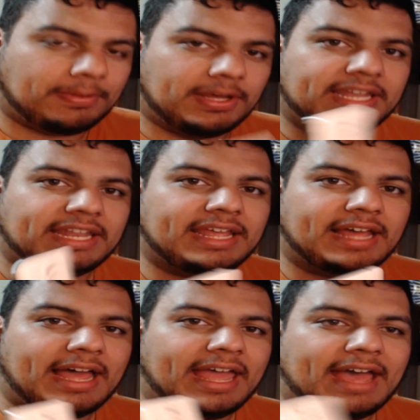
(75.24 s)

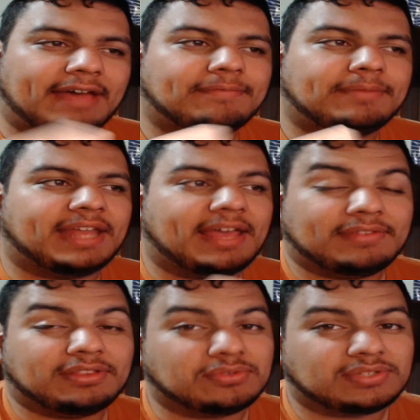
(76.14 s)
but I have been
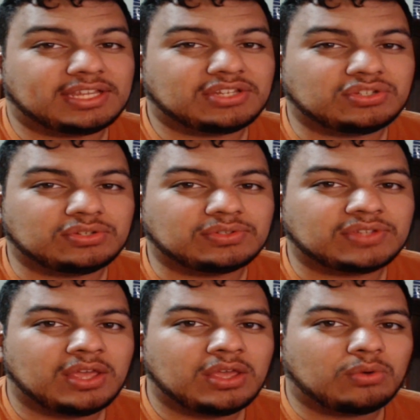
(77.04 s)
having those
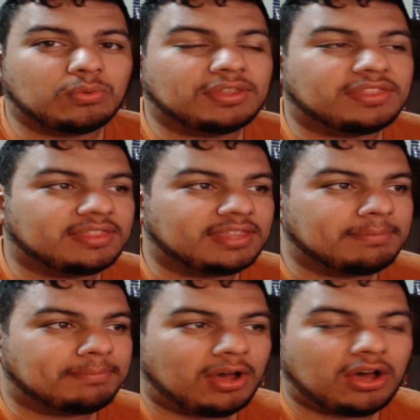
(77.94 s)
issues with
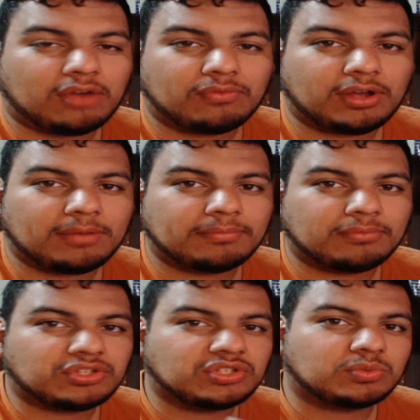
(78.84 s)
the Baja
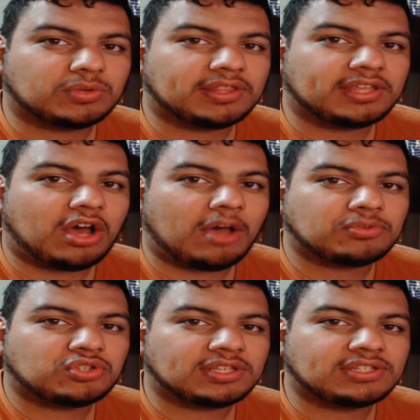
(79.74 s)
ROM, which is one of the
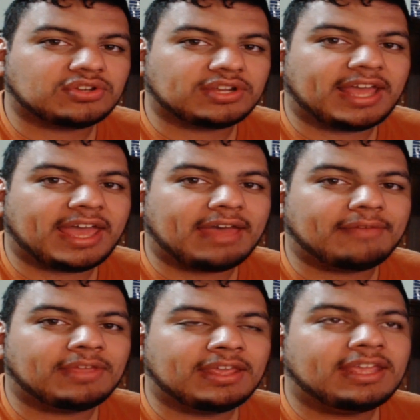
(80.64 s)
options you're going to
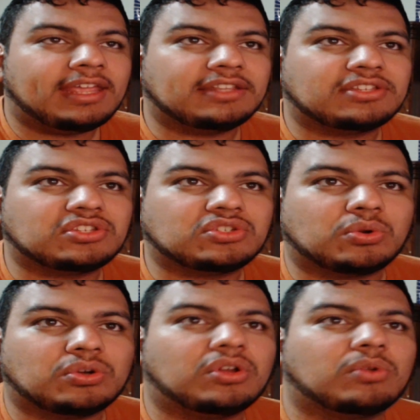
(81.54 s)
have in this
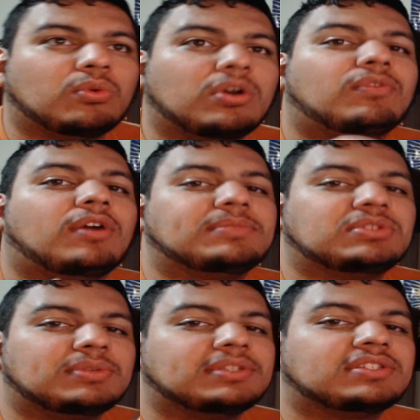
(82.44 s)
tutorial on what ROM
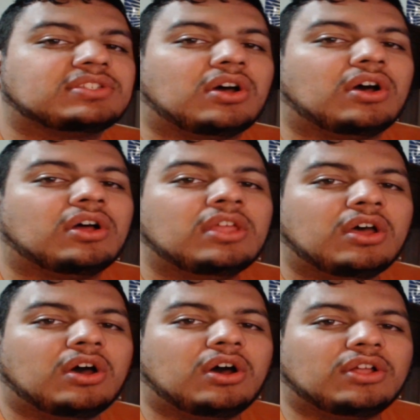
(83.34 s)
to install
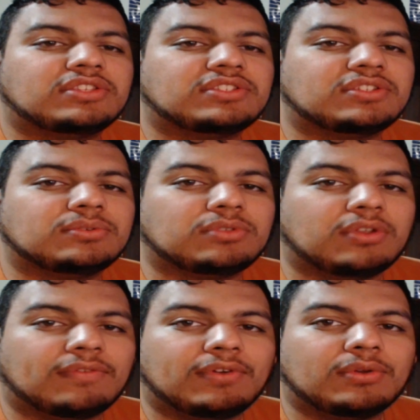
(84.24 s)
onto
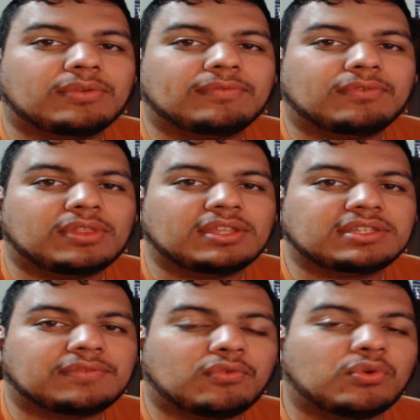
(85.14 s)
your phone for
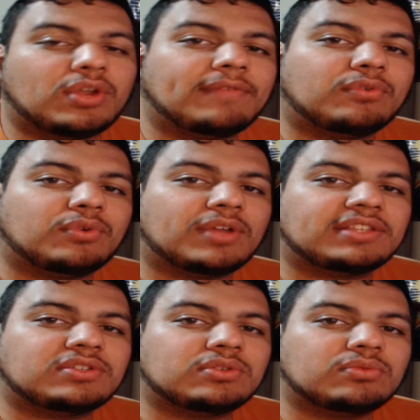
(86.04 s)
this
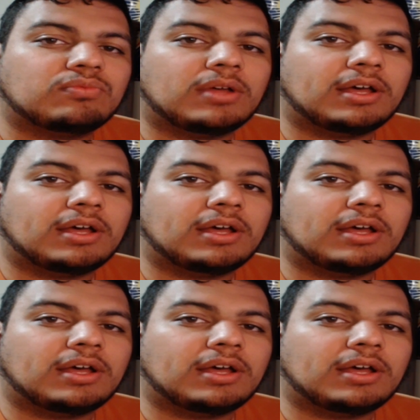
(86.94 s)
4.4.2